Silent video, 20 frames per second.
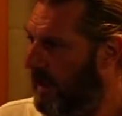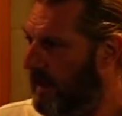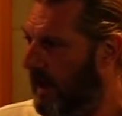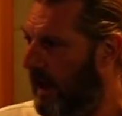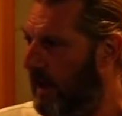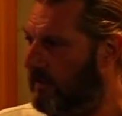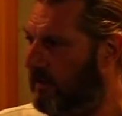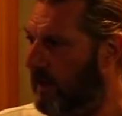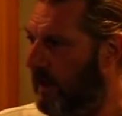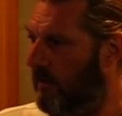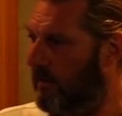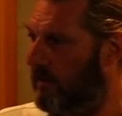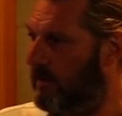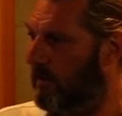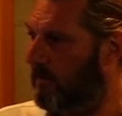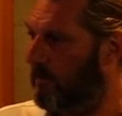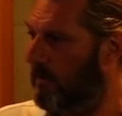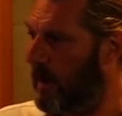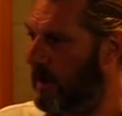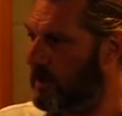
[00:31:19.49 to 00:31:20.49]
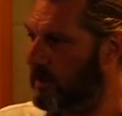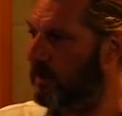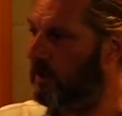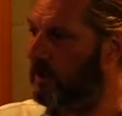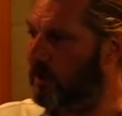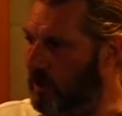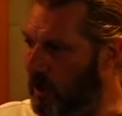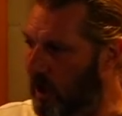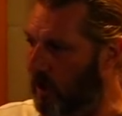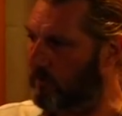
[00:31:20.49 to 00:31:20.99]
The artillery
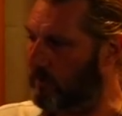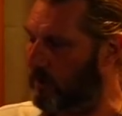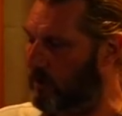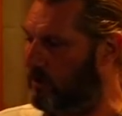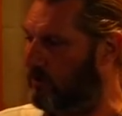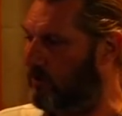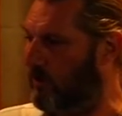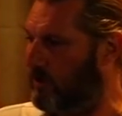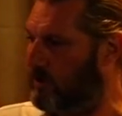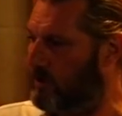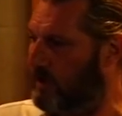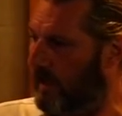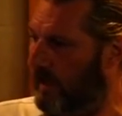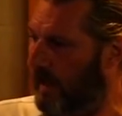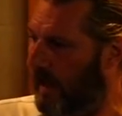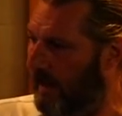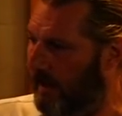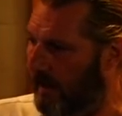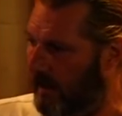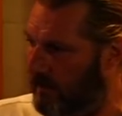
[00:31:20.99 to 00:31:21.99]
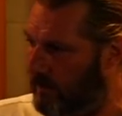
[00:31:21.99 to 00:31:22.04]
suppression, not destruction again,